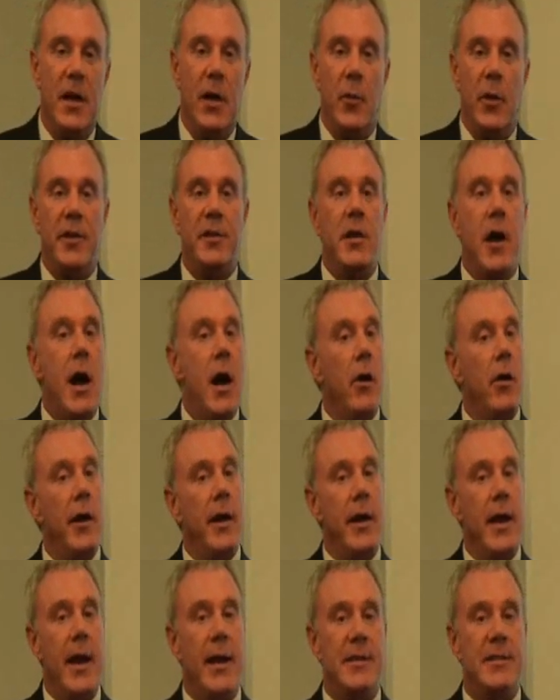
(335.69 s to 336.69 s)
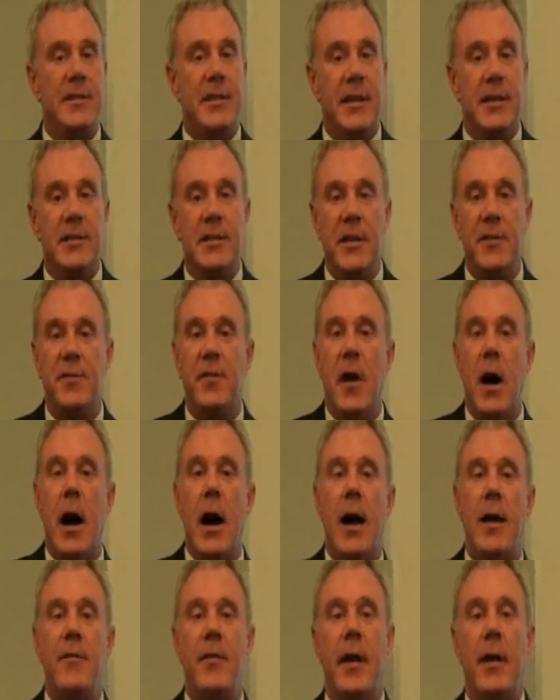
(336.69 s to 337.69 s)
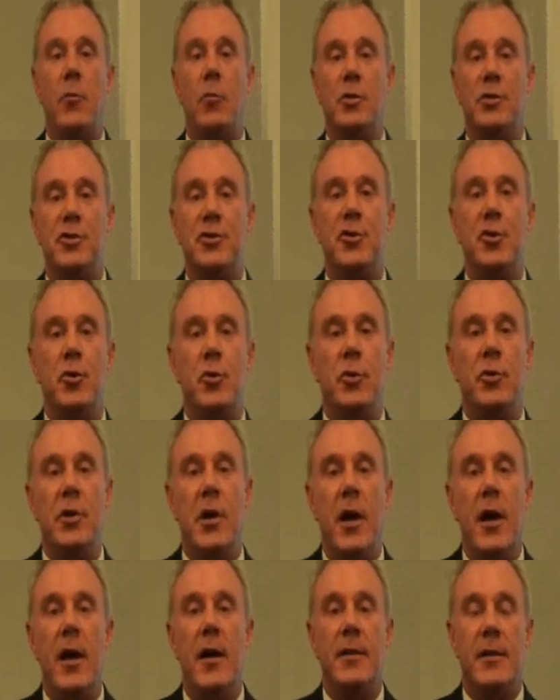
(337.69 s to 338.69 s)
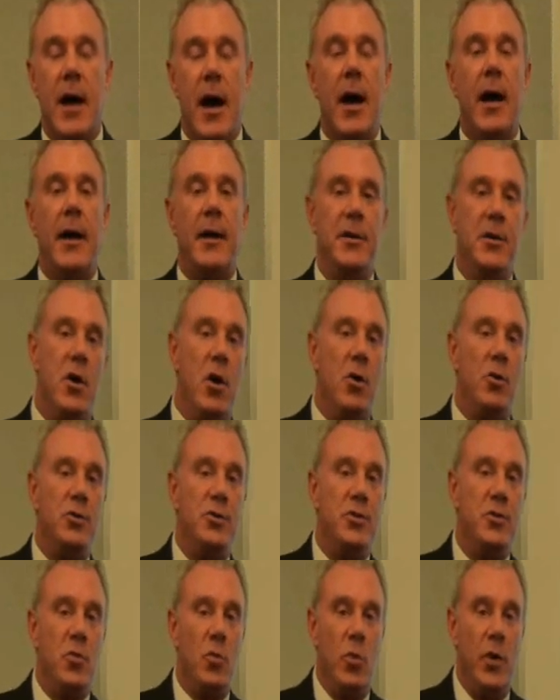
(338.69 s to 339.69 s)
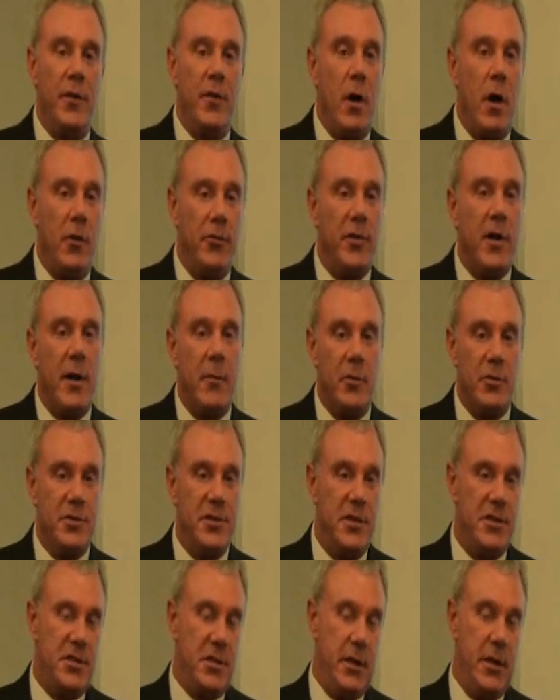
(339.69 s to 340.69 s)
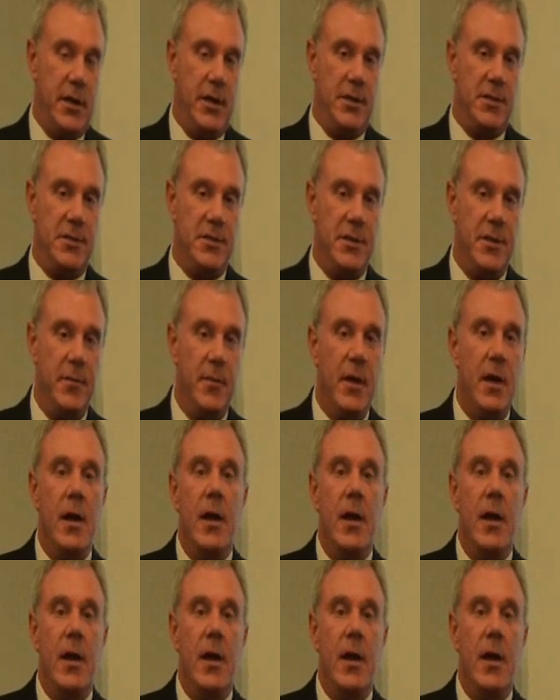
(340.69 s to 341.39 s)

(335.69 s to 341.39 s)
He retired at age 65 and was soon diagnosed with Alzheimer's disease.